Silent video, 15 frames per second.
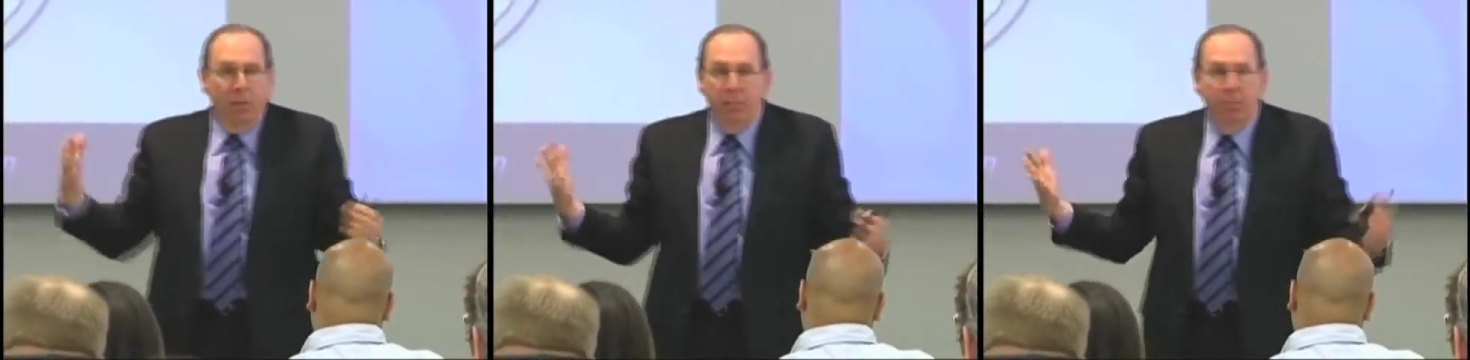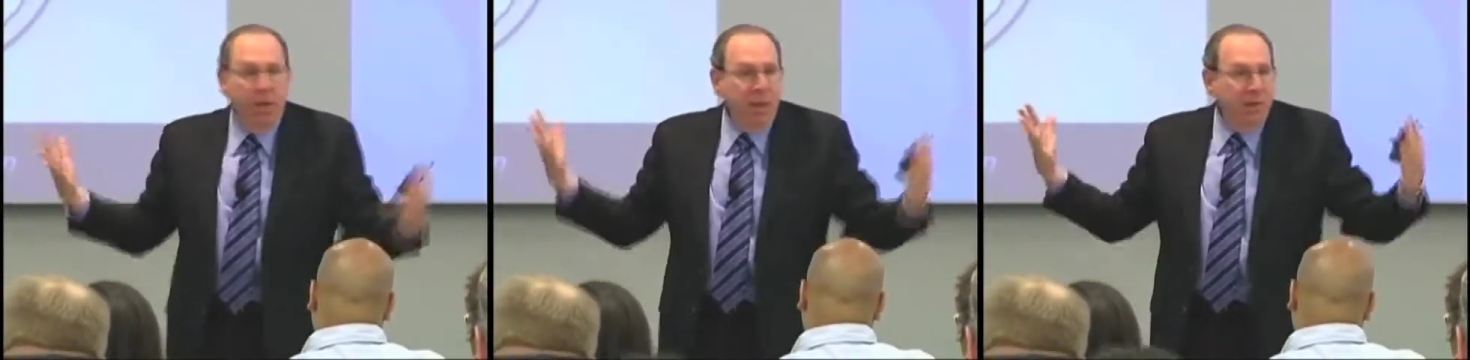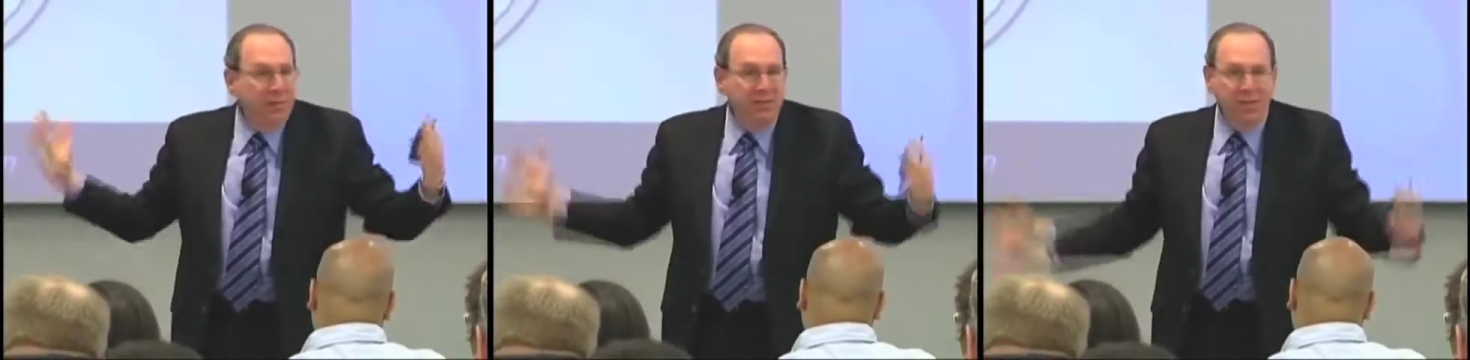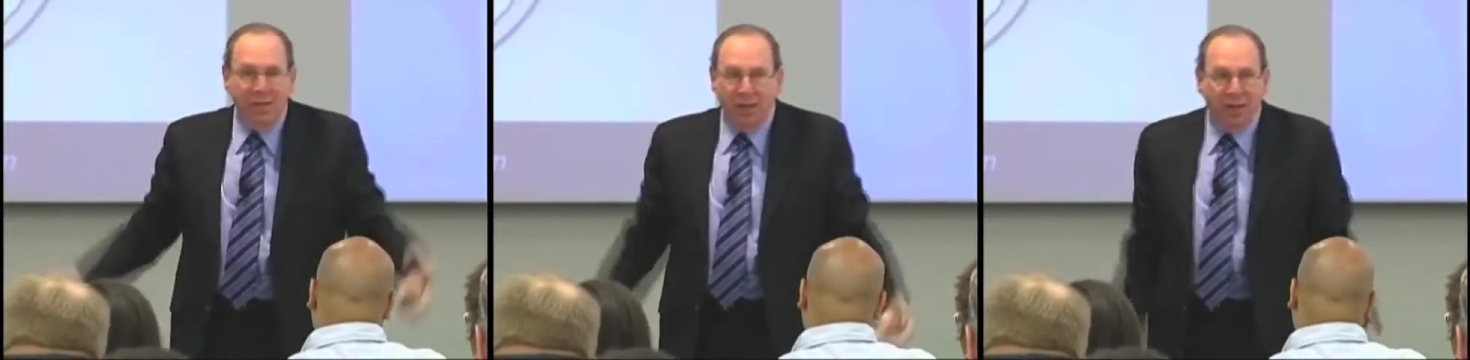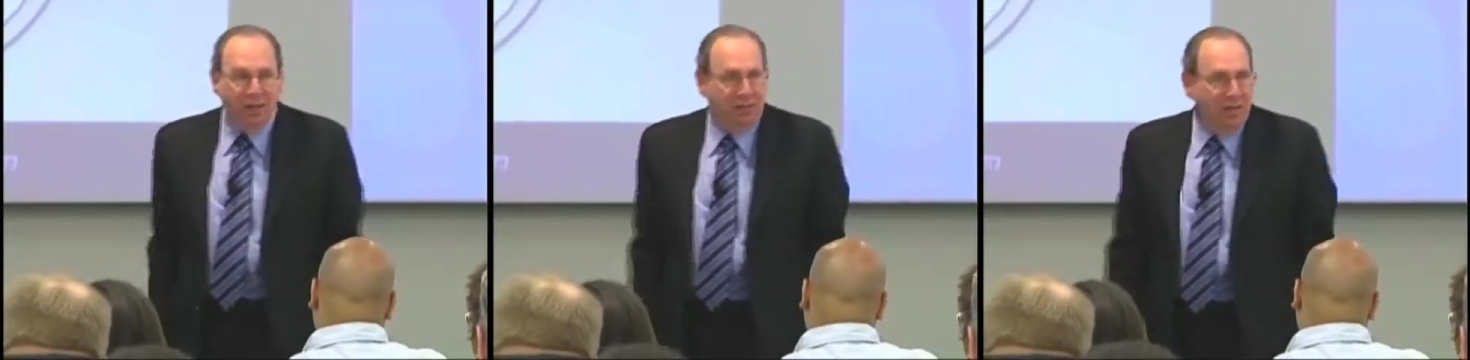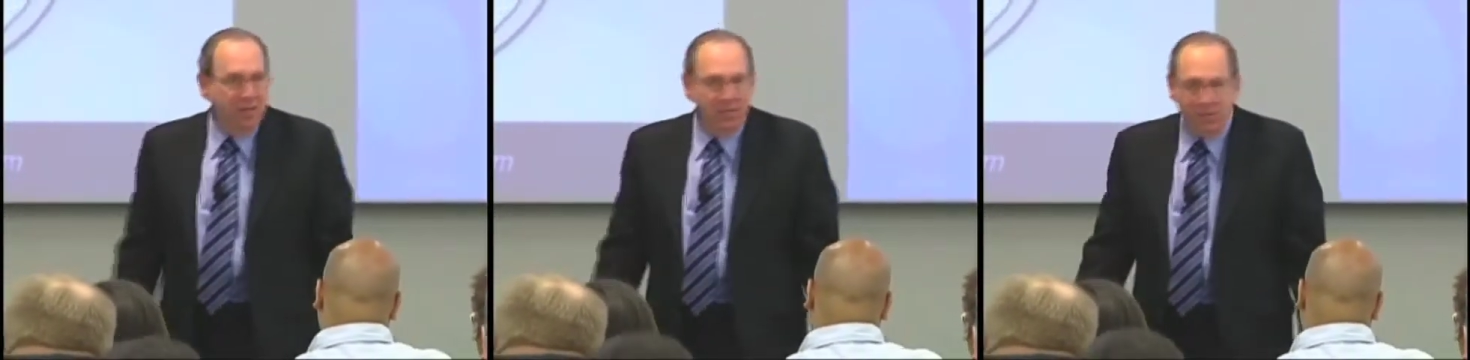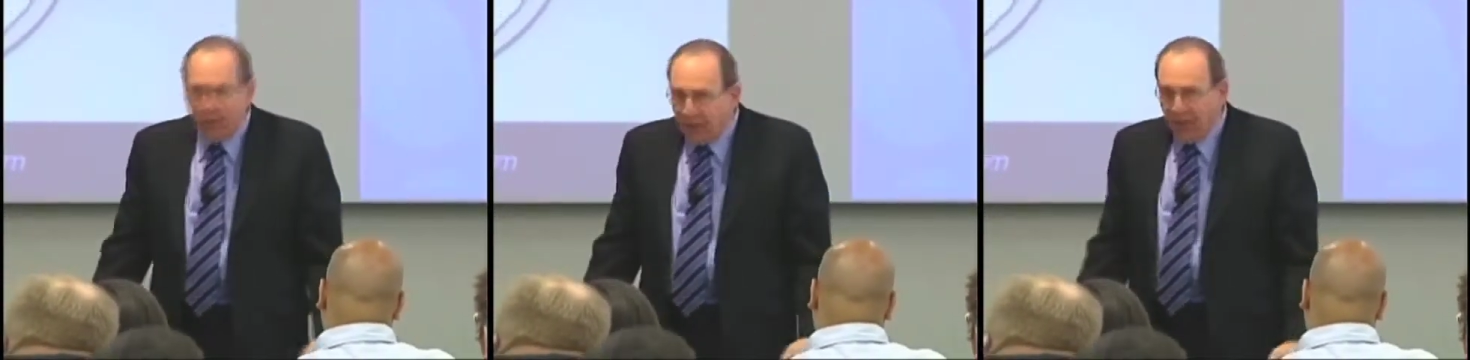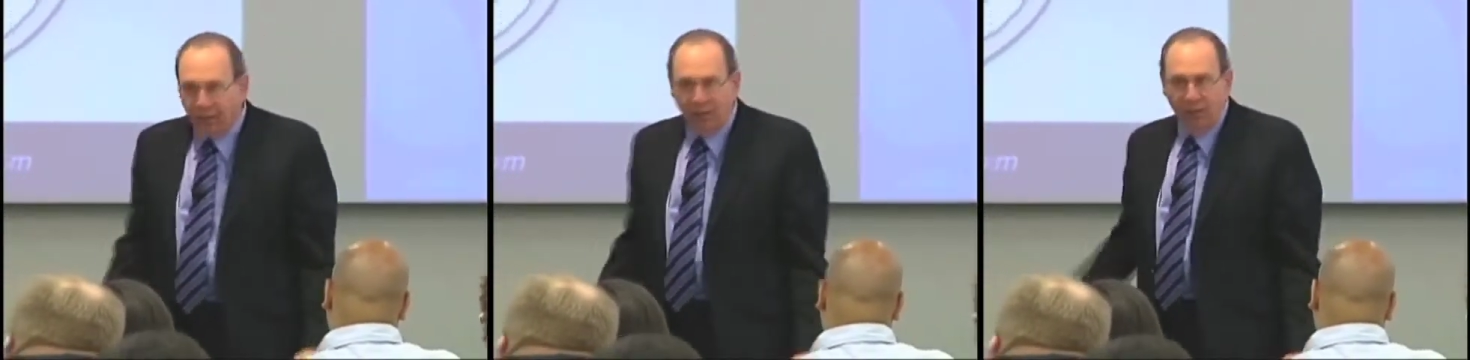Men dig it, they
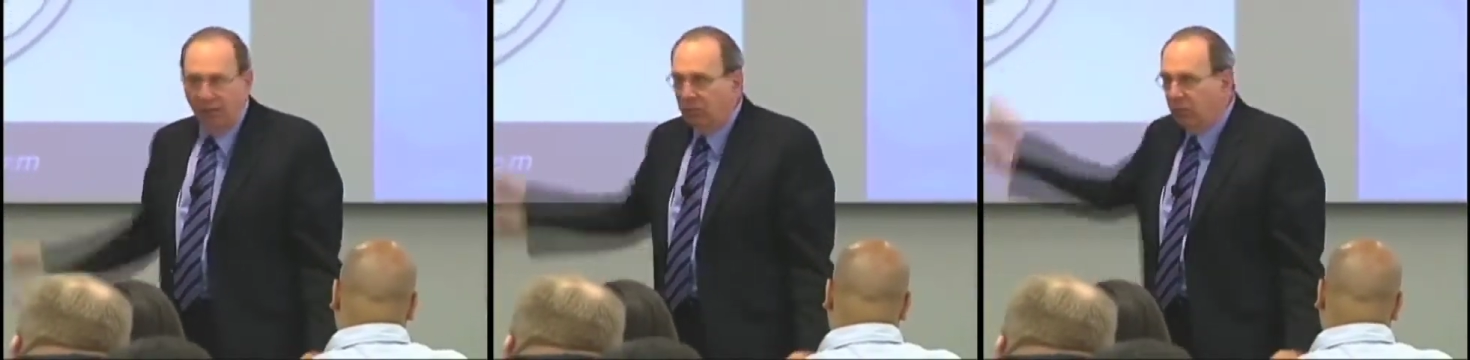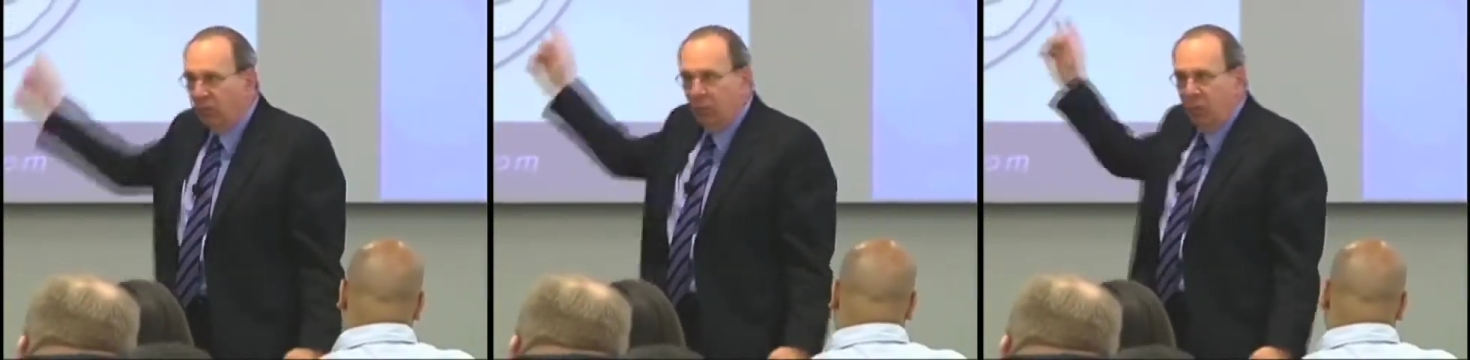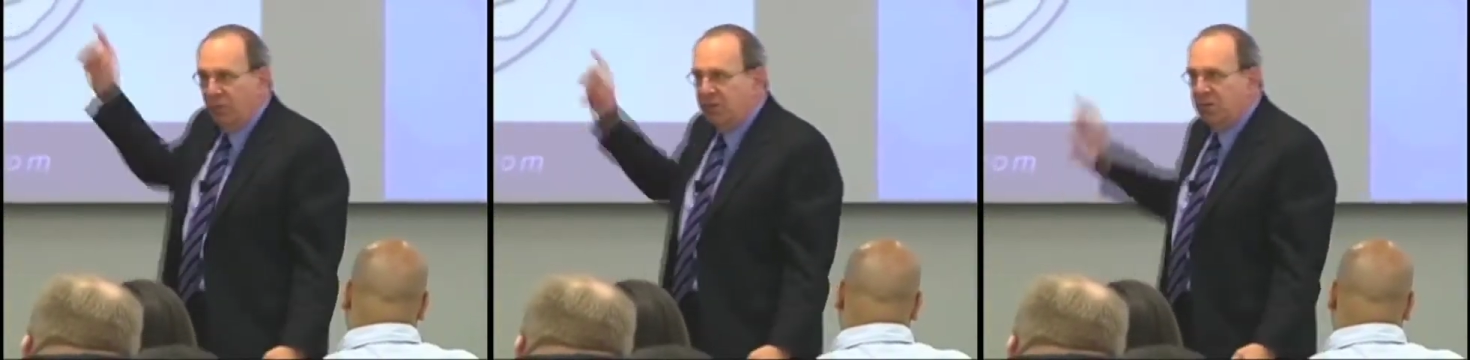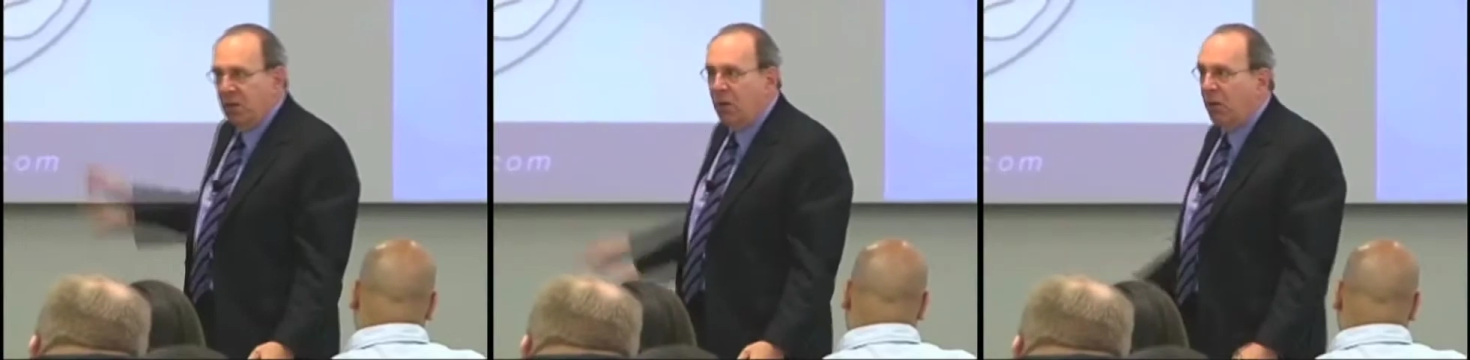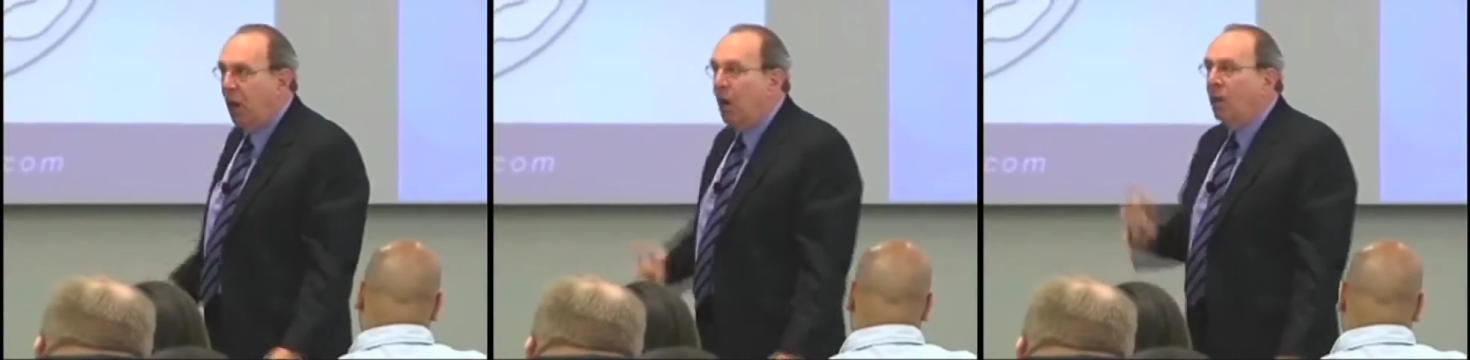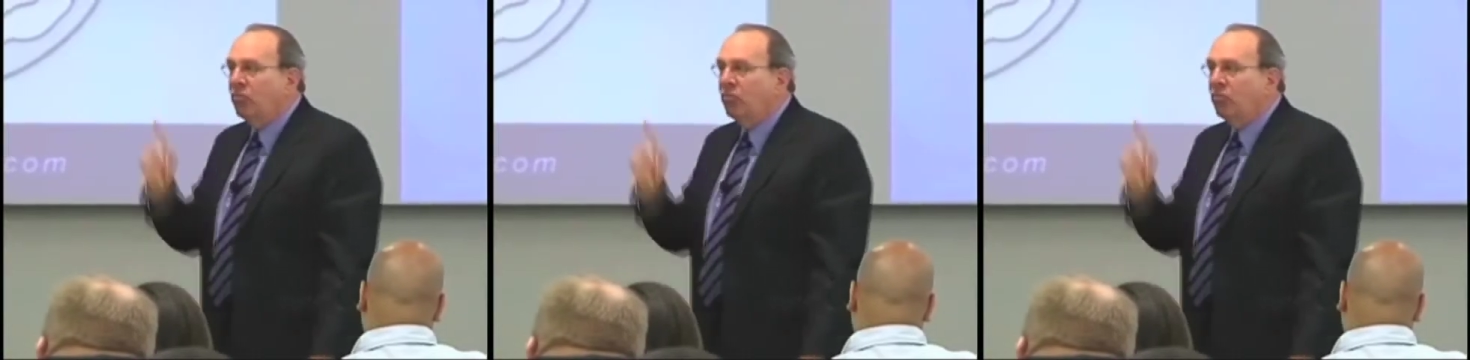dig it. Women don't.